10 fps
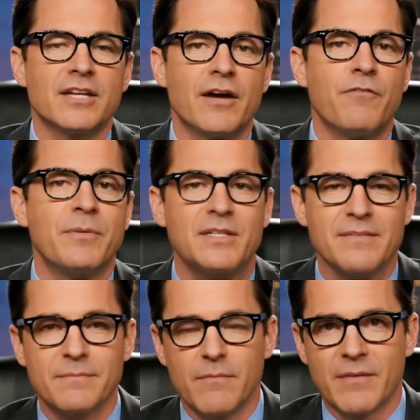
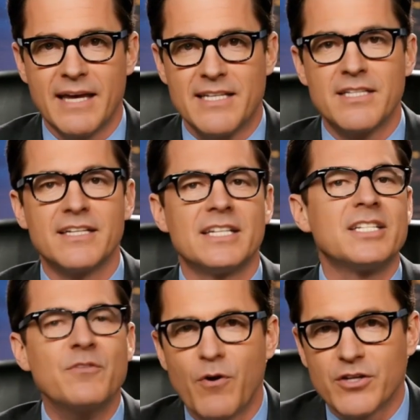government. These are the
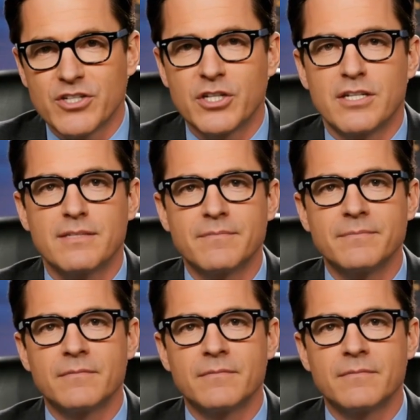disadvantages.